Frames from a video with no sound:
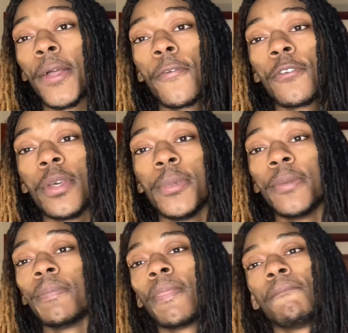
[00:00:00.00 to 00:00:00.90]
feel
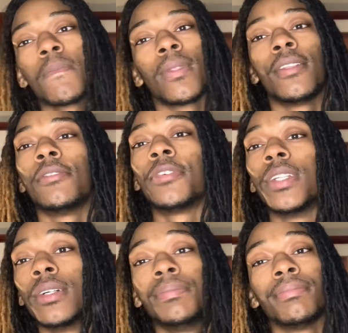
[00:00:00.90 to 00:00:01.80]

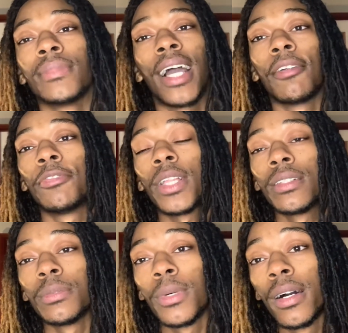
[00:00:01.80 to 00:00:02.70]
me? Got a flight
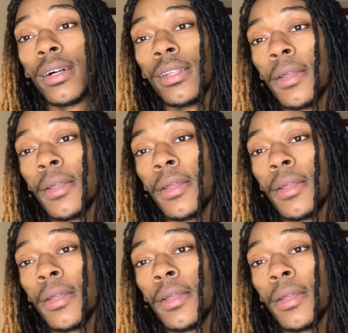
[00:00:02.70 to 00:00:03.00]
tomorrow.